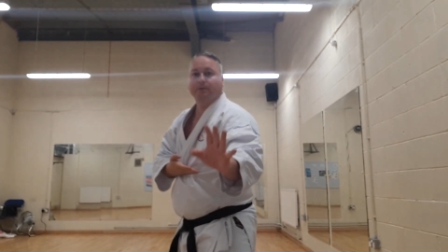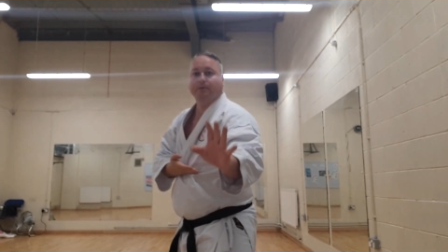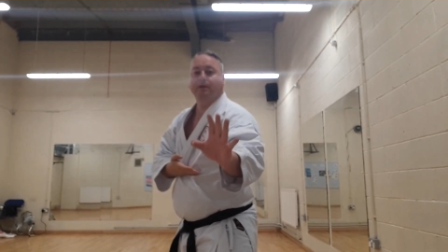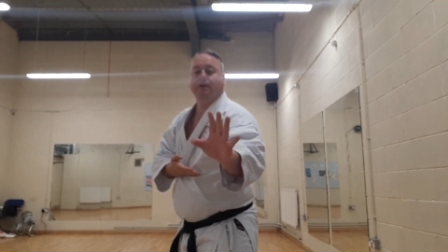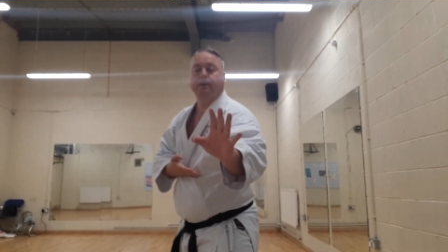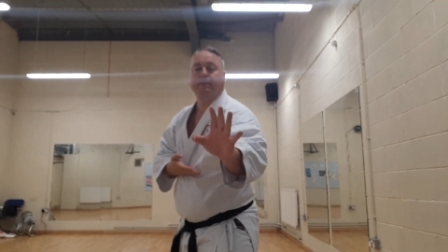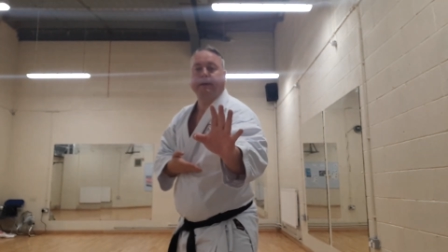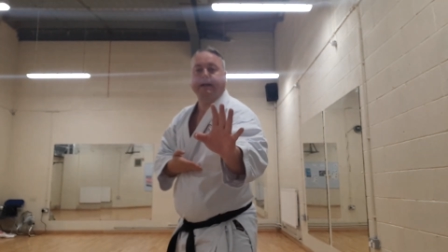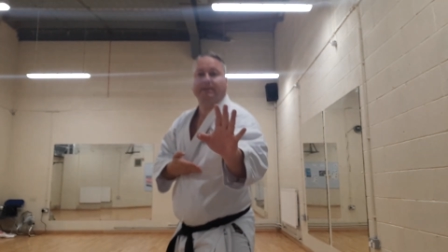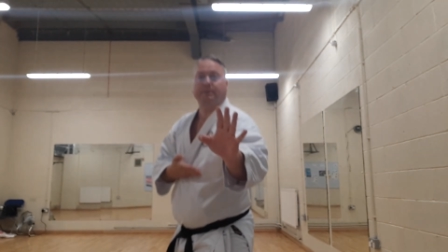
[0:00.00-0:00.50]
one of
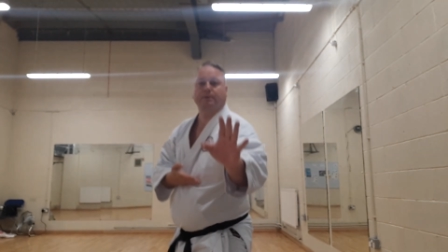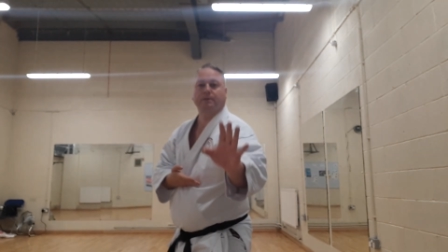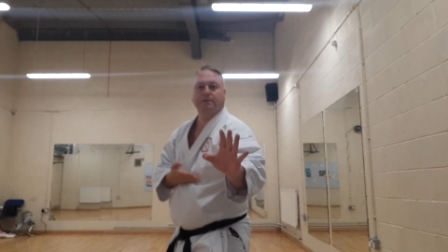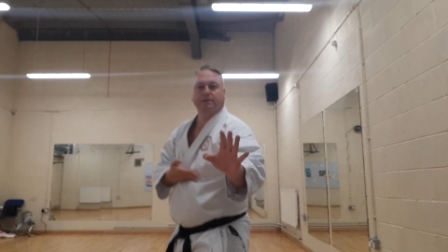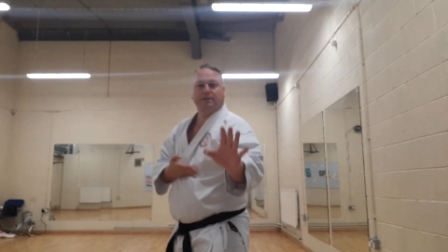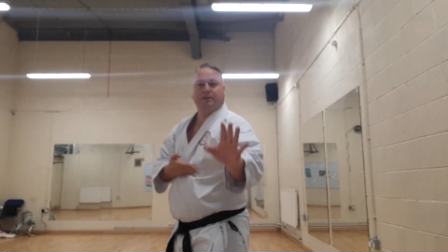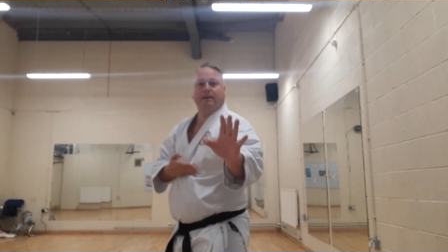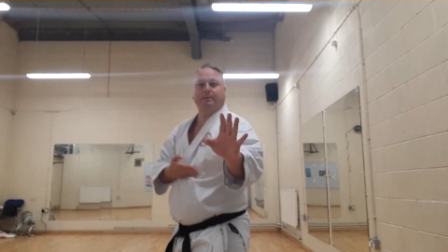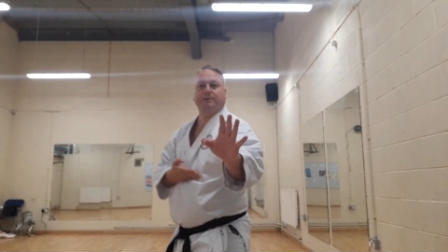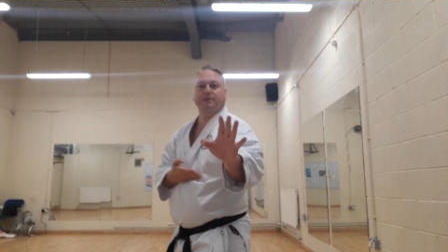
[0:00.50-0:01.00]
the best ones
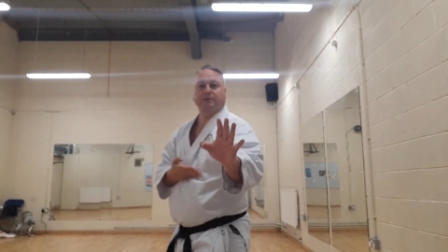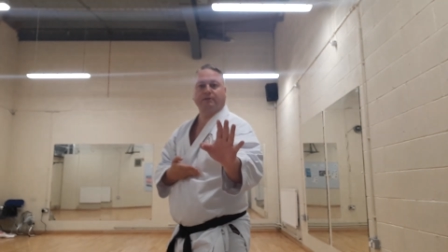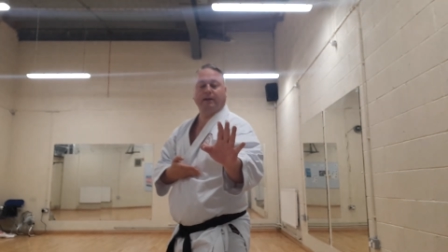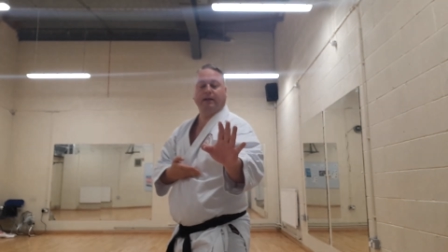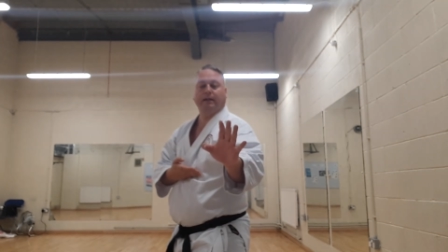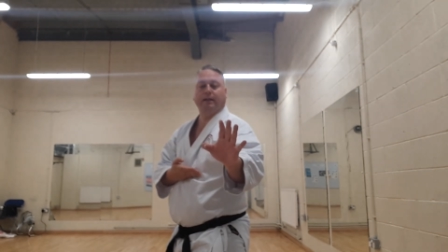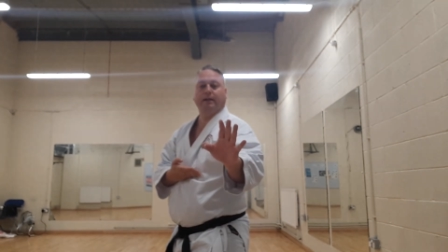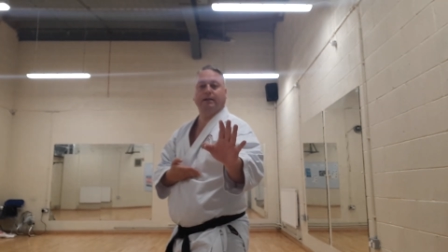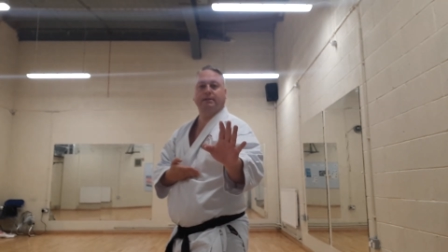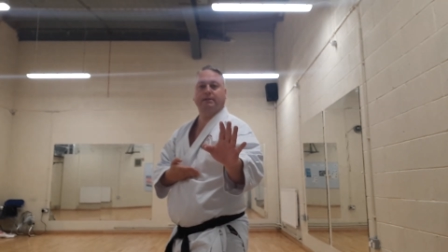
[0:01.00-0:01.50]
to
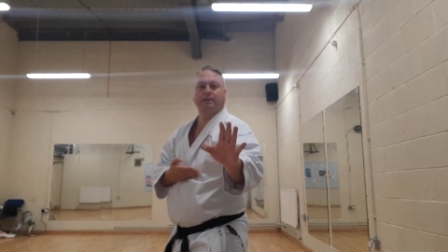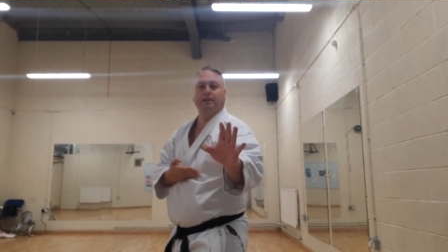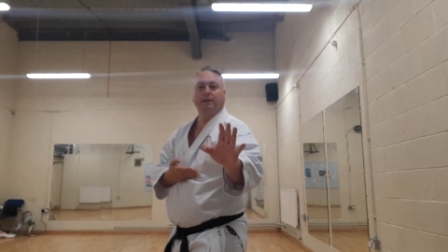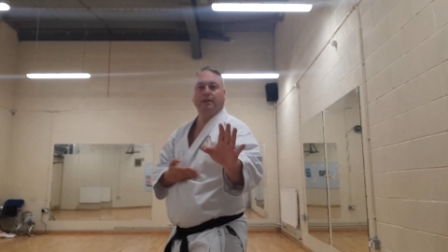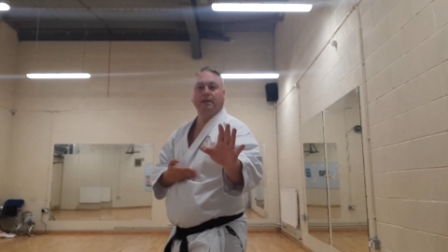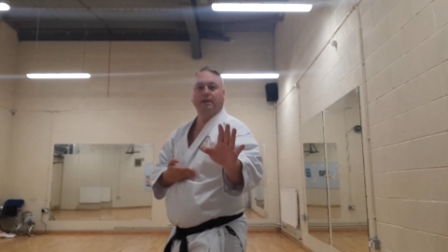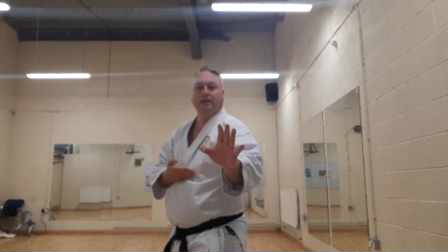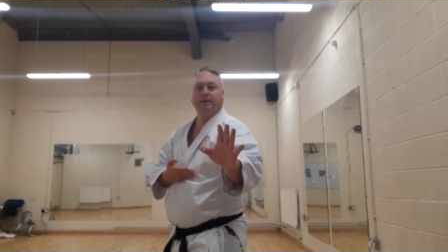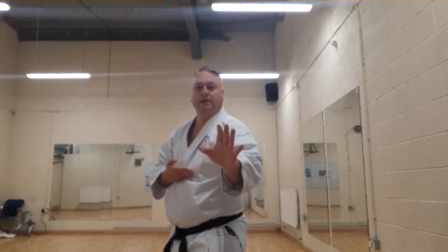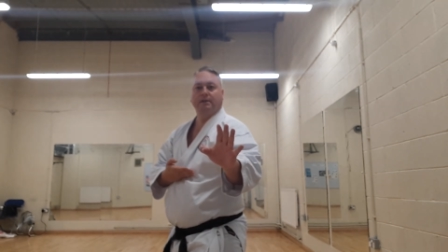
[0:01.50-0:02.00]
demonstrate this.
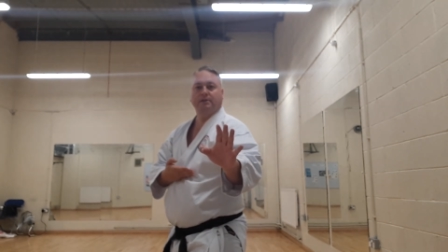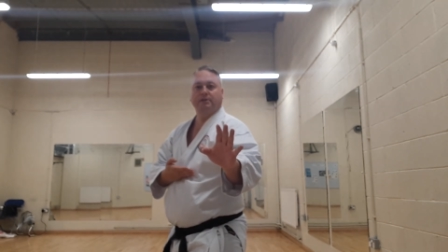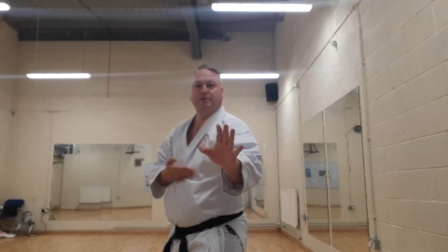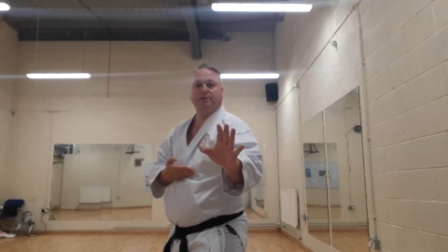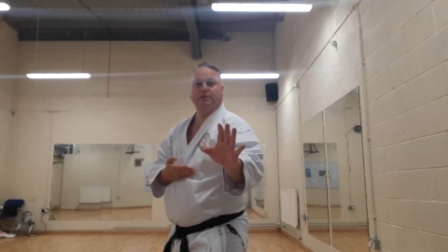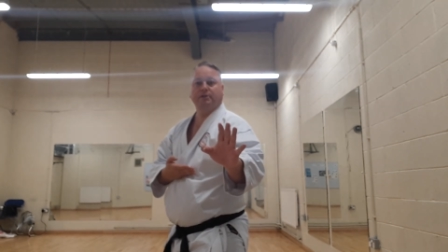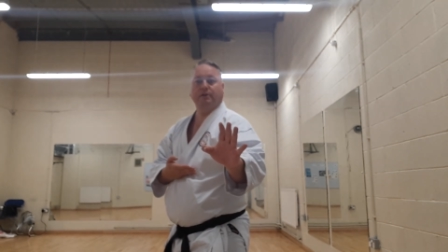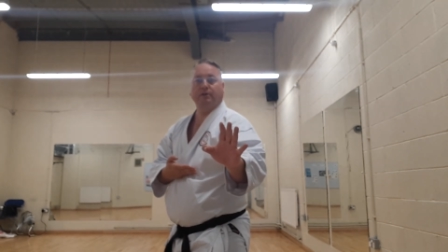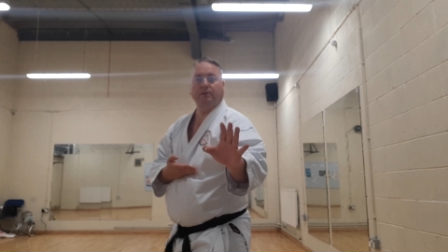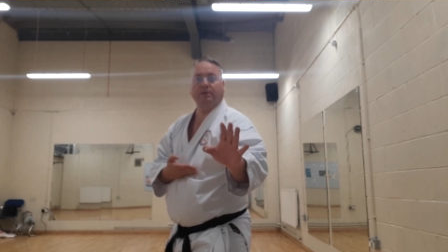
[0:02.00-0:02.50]
As
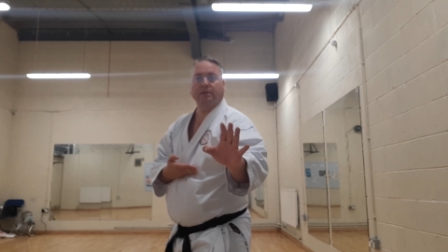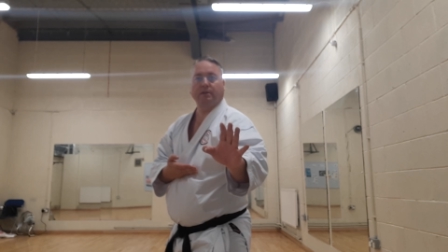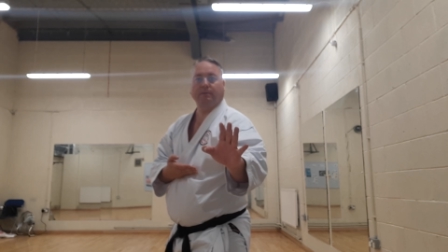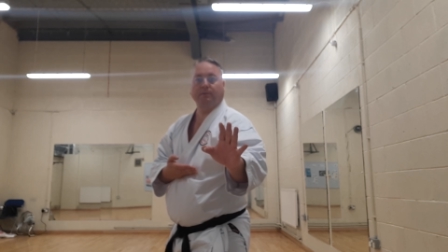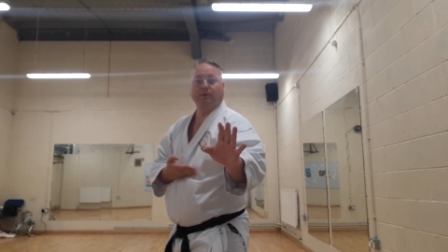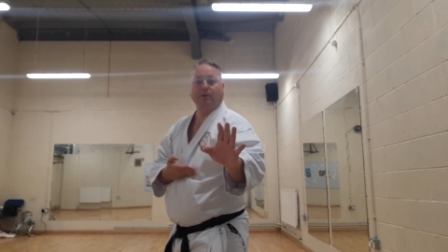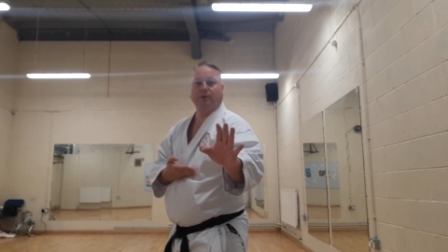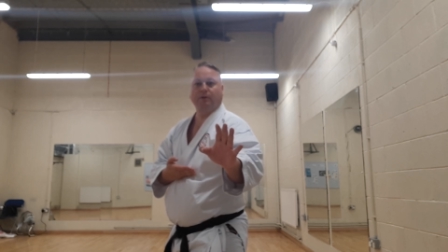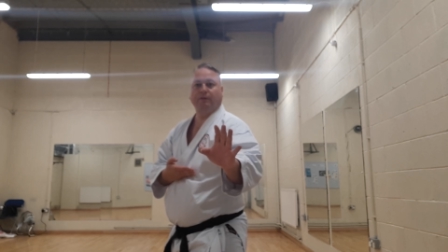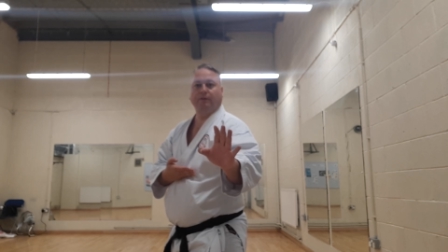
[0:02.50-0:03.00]
soon as I
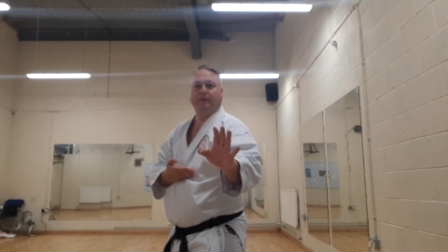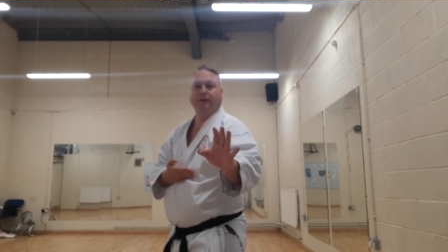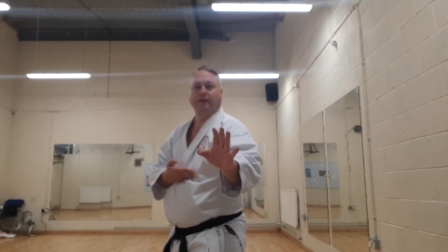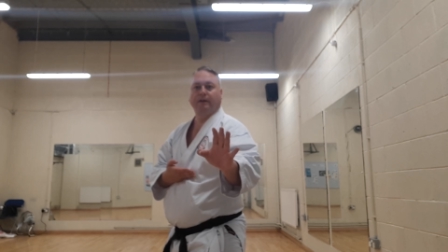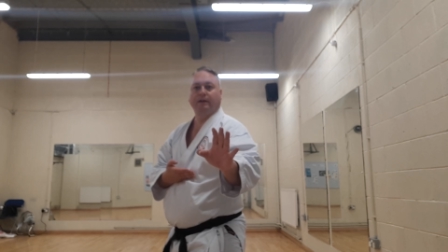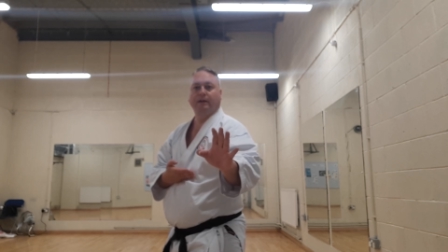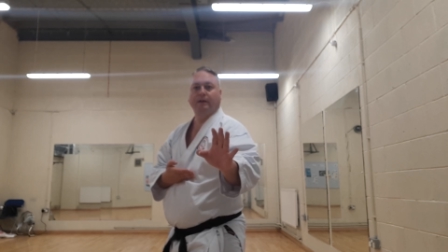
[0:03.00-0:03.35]
move,